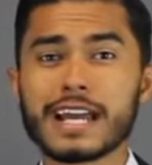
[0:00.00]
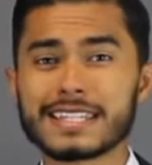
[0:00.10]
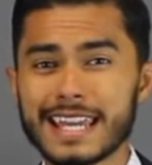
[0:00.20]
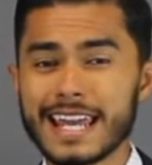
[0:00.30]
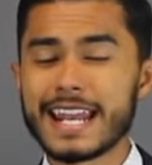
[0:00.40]
you
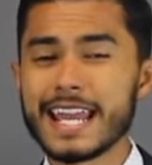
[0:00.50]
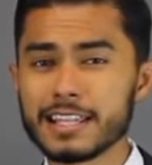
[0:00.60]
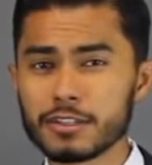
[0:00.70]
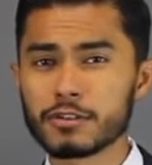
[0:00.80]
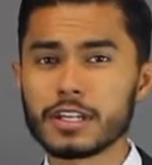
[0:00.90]
guys can get
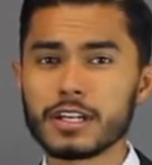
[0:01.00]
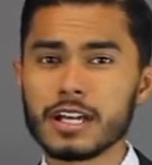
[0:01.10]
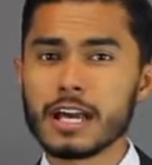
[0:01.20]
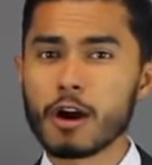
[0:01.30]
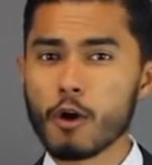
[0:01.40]
into the
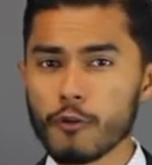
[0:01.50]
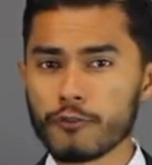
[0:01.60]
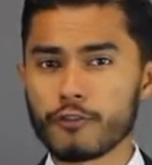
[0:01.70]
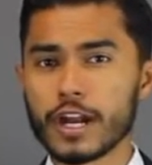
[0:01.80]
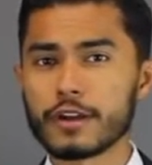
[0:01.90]
whole
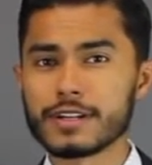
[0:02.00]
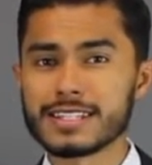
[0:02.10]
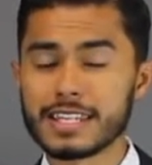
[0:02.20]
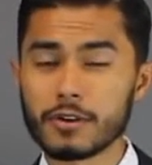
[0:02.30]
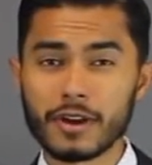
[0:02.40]

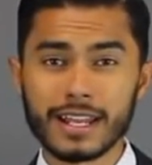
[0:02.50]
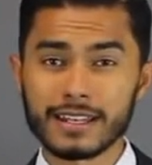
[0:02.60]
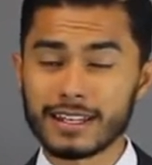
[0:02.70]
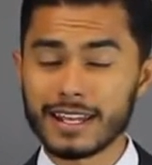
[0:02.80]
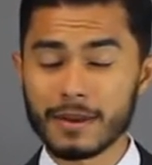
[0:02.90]
fragrance deal.
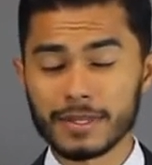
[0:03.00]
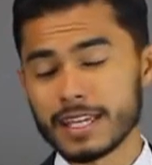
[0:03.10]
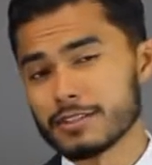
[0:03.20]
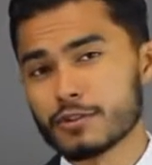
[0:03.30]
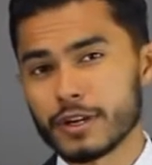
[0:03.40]
And I mean,
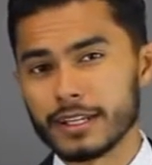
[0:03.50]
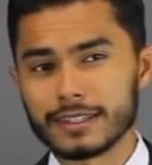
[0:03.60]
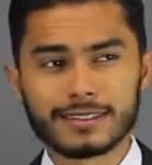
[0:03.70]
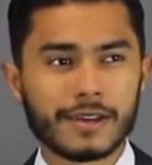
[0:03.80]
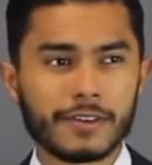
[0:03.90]
that's great.
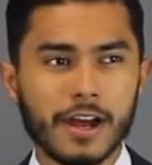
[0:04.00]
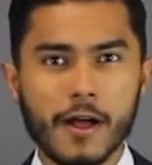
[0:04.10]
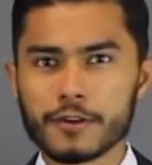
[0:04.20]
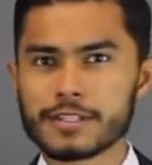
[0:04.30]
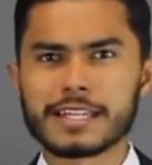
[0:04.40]

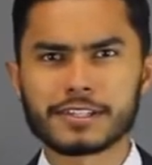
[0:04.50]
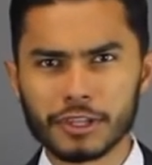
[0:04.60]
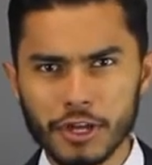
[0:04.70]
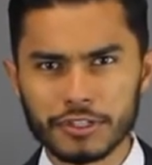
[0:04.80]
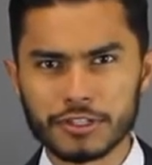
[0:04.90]
$7, that's
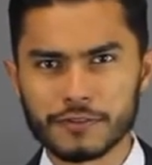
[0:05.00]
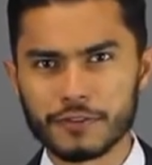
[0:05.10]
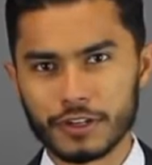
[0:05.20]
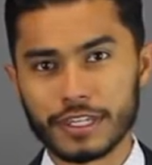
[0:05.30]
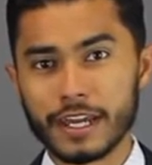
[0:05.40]
lunch
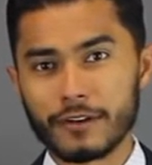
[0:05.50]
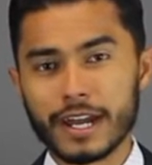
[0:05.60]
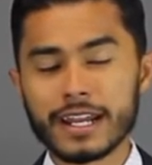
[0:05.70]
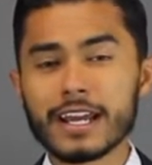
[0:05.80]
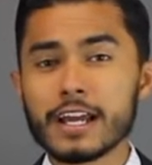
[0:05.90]
for the day,
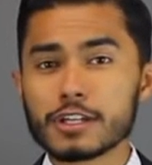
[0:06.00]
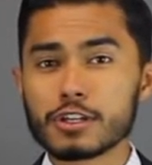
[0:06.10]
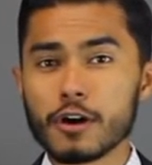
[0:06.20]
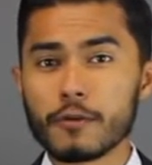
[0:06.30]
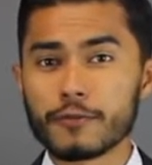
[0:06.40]
right?
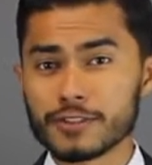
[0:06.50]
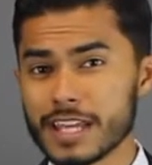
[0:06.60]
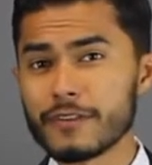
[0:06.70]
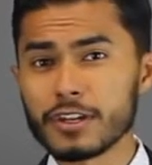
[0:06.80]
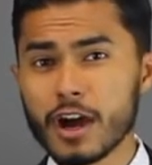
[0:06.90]
So for
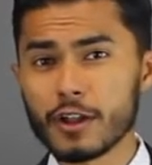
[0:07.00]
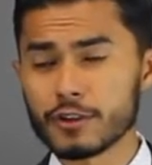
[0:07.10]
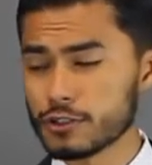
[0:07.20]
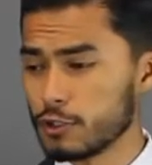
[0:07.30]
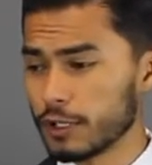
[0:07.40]

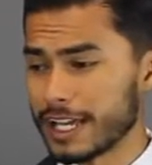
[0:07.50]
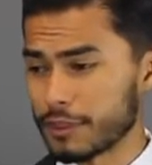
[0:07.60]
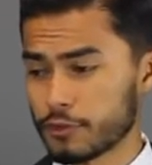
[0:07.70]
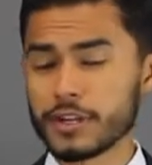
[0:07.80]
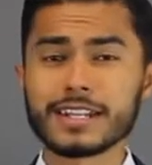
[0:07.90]
$7, you'll
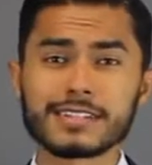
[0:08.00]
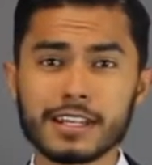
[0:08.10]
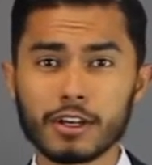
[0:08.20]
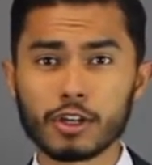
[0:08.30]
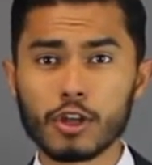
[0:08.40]
get three
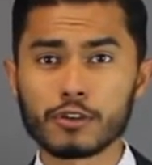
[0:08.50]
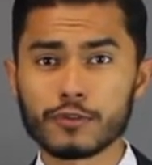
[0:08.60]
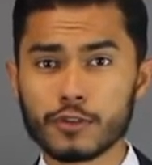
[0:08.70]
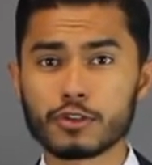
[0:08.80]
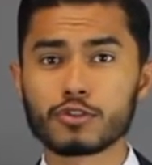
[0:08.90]
distinct colognes
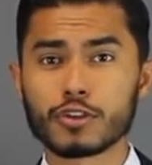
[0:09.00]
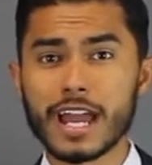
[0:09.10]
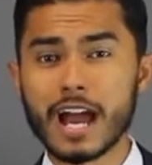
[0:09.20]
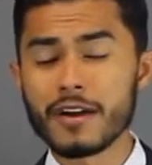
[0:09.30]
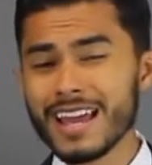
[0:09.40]
for you to
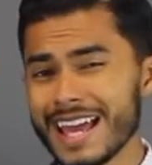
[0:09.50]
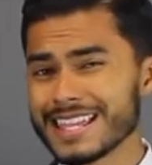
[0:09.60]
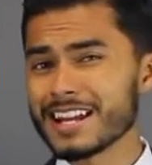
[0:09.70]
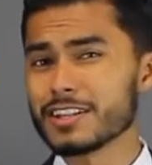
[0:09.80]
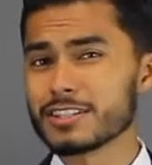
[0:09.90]
try out.
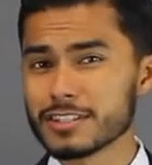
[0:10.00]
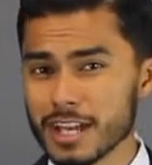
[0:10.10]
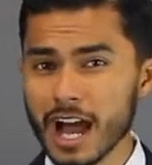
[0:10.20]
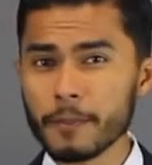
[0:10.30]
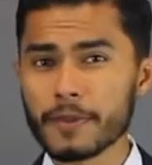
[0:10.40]
And then on
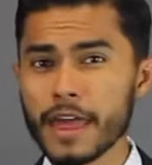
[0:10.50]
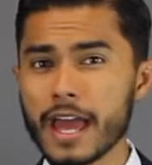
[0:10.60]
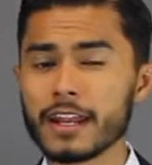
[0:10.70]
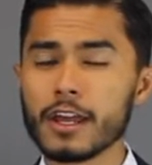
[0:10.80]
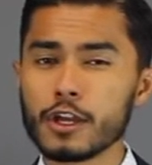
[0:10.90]
top of
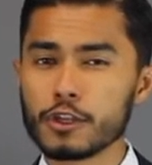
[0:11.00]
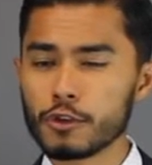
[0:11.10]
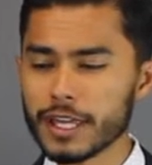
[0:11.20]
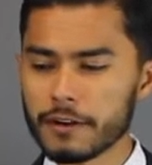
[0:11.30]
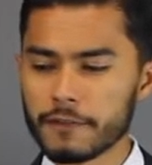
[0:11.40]
that,
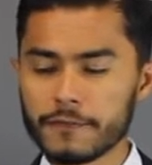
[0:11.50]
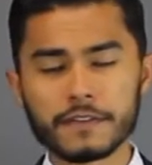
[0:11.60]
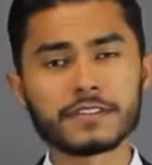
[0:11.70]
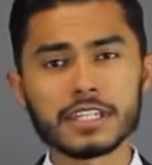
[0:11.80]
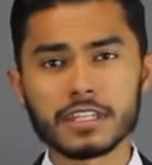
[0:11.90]
you'll get a
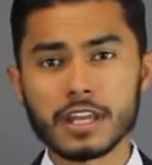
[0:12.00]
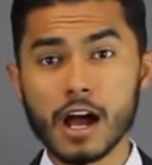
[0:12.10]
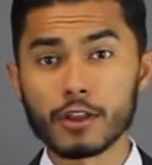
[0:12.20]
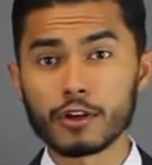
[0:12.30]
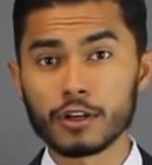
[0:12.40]

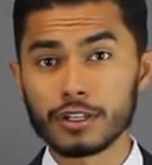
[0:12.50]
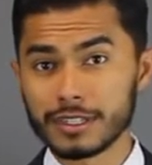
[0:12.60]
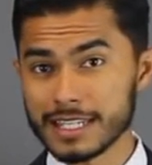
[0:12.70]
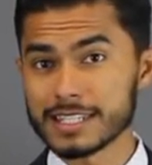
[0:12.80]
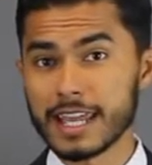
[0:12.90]
$15
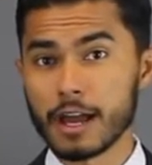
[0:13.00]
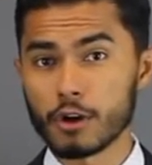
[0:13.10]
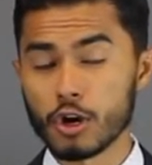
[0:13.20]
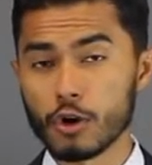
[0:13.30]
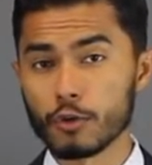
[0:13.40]

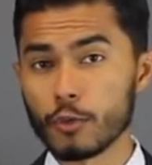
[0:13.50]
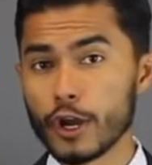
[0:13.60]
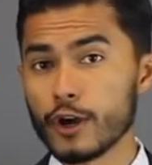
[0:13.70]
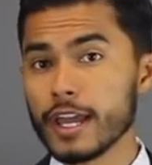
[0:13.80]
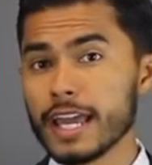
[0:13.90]
discount code
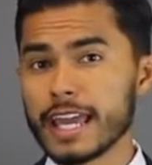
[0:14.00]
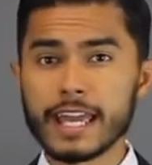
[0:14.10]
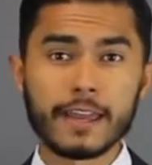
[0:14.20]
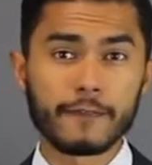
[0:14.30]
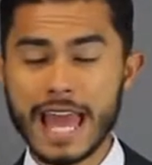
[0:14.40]
where
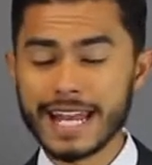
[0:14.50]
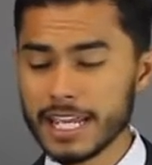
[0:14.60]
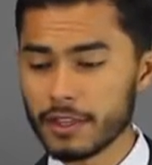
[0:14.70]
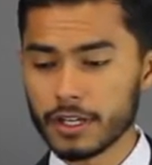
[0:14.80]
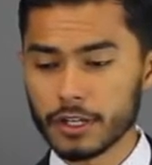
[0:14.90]
if
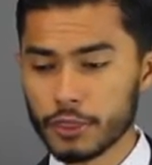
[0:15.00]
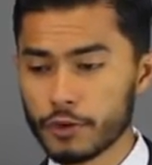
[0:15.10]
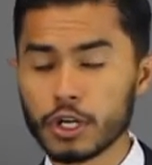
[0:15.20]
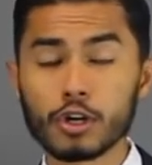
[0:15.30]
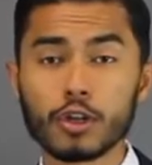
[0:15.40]
any of the
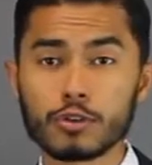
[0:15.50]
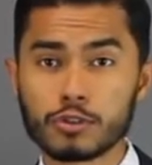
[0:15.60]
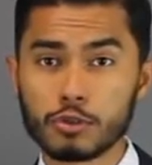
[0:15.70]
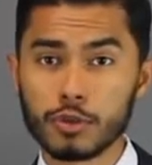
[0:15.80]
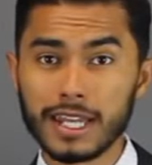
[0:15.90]
three
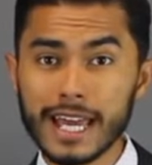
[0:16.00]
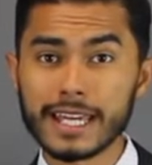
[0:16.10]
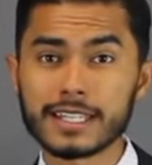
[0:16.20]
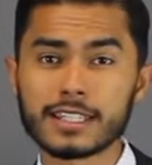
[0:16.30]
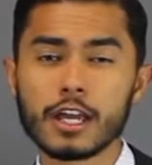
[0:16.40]
colognes you
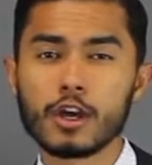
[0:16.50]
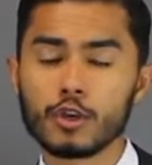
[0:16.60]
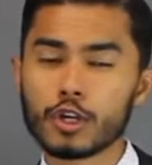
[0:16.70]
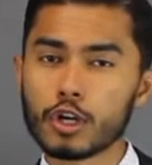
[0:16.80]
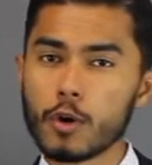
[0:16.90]
liked,
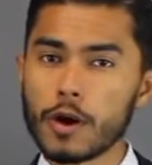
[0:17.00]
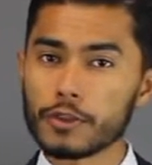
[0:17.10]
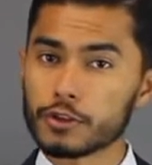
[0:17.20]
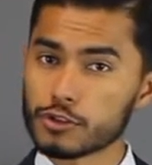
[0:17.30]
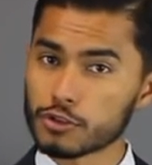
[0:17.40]
you can go on
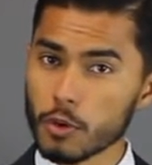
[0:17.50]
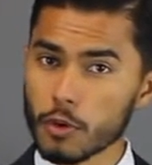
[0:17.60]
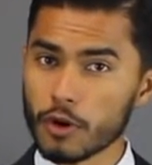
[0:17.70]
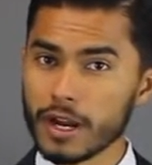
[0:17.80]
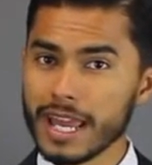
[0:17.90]
their
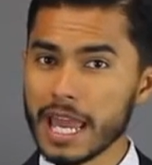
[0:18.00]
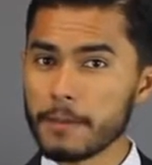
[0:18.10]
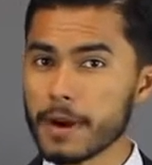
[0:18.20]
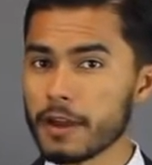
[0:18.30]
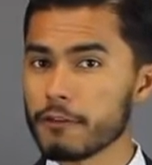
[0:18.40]
store
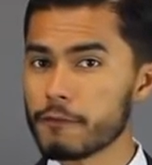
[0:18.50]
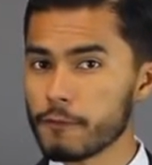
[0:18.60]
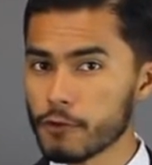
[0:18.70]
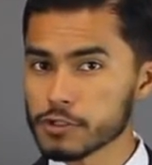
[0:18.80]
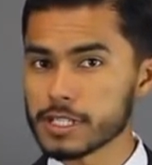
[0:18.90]
and buy the
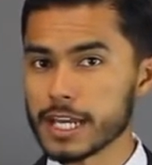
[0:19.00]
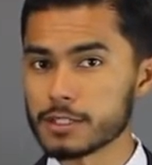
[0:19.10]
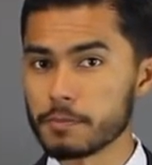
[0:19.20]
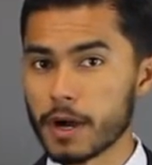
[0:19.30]
full size